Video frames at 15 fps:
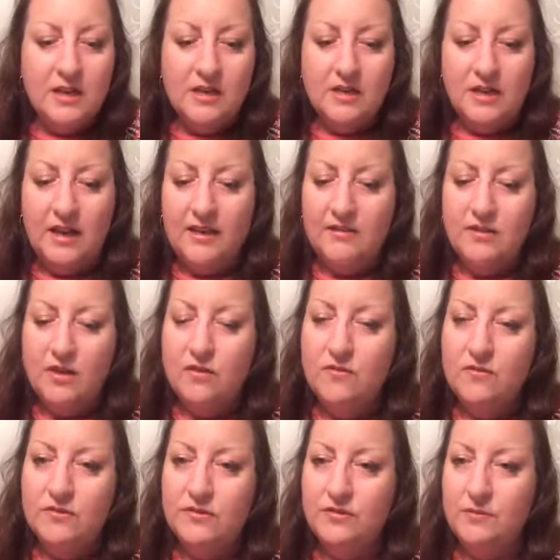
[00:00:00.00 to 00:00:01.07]
and
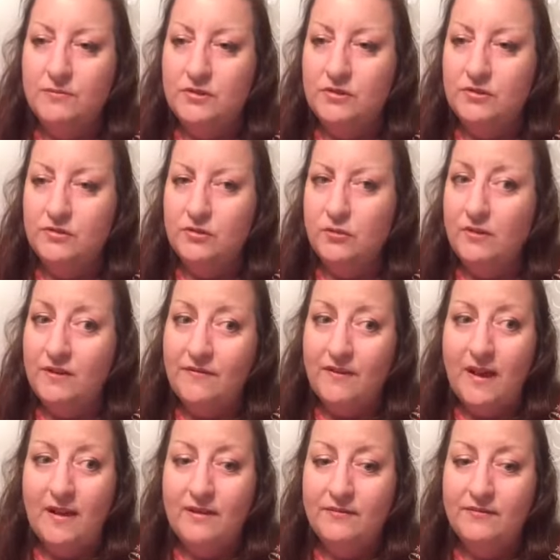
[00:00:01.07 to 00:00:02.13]
those are up to
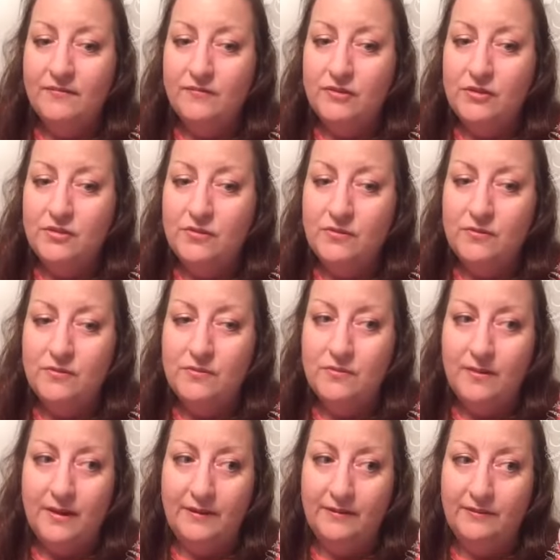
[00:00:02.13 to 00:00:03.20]
25 to
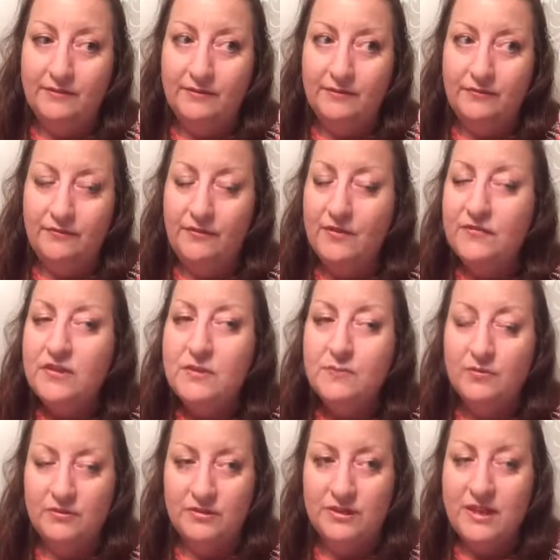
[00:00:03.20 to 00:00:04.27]

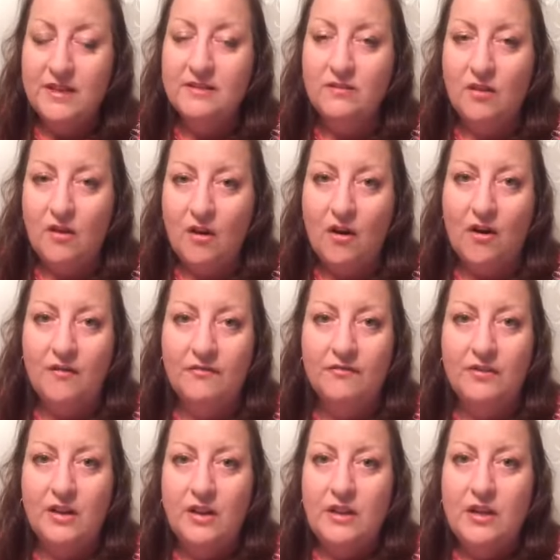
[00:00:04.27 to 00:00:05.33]
50% off.
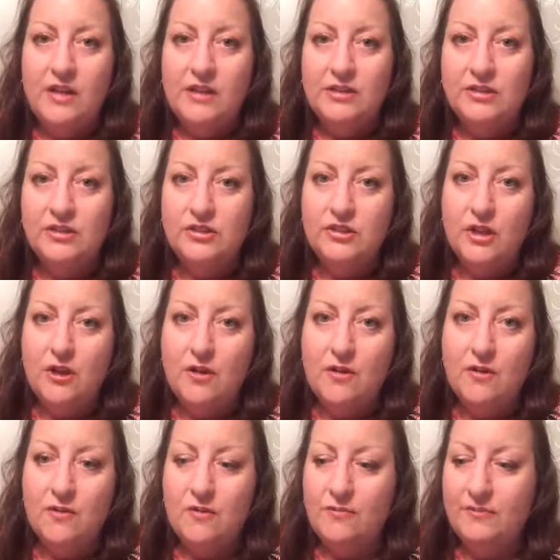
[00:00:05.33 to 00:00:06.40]

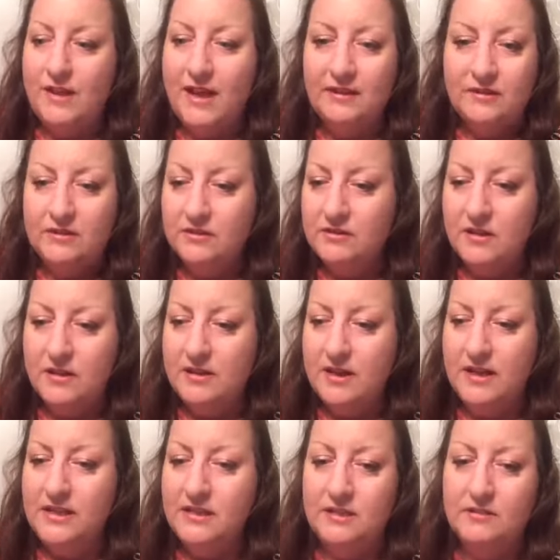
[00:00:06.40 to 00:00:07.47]
So that's a
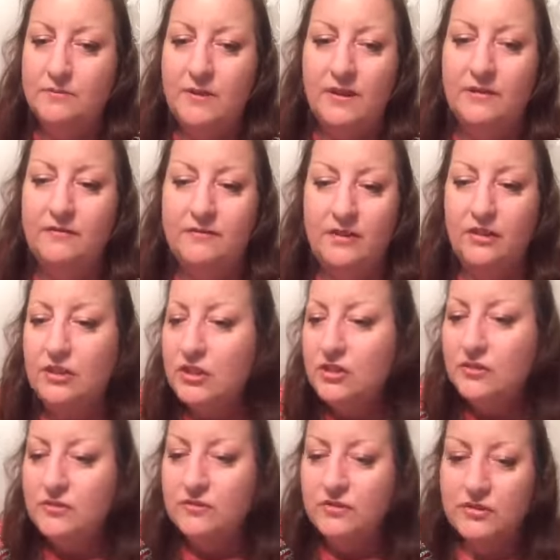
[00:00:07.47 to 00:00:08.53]
nice benefit
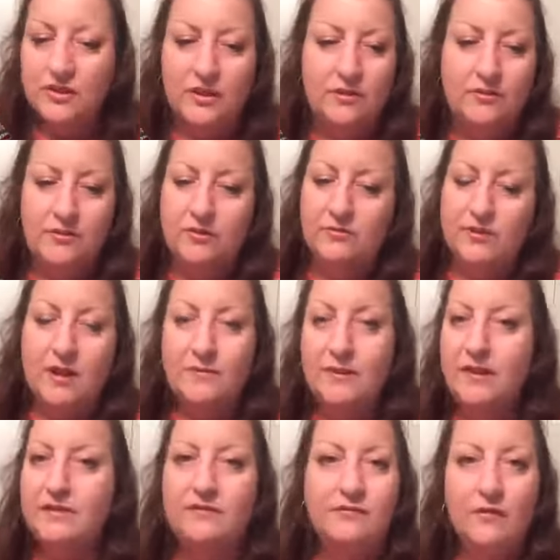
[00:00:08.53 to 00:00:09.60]
too. So you're not
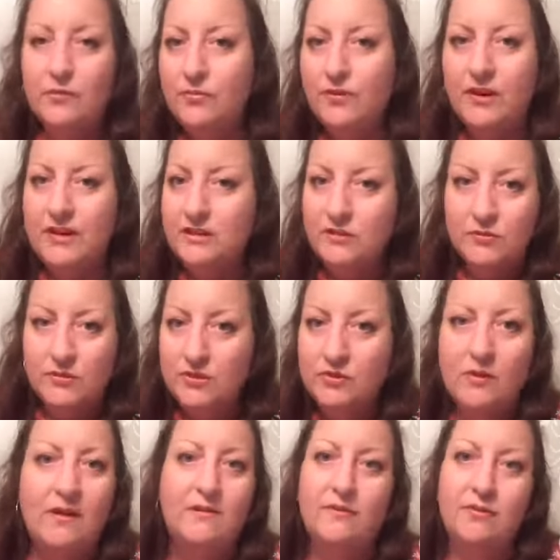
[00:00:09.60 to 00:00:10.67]
paying full price
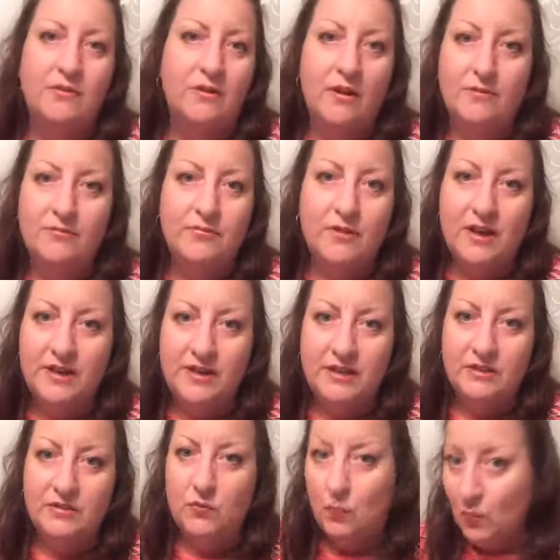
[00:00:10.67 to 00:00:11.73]
whatsoever on
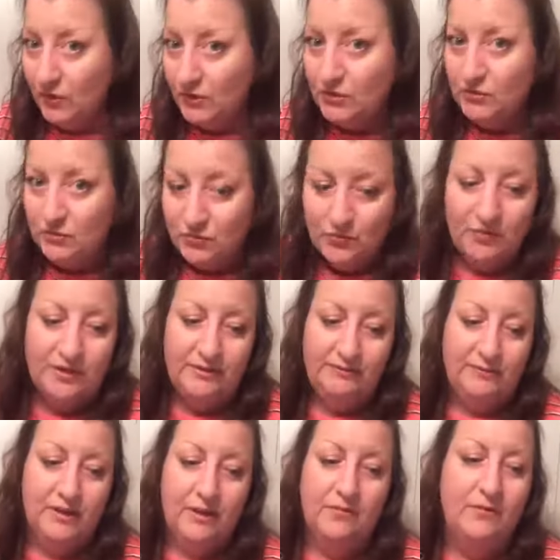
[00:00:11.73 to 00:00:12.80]
products once you join
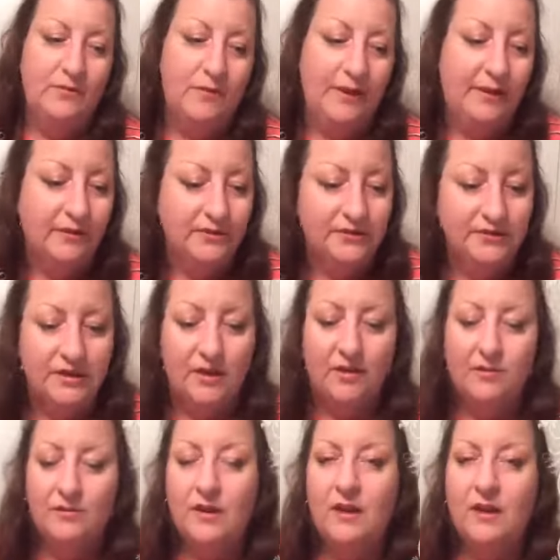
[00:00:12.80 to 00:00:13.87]
Tupperware. So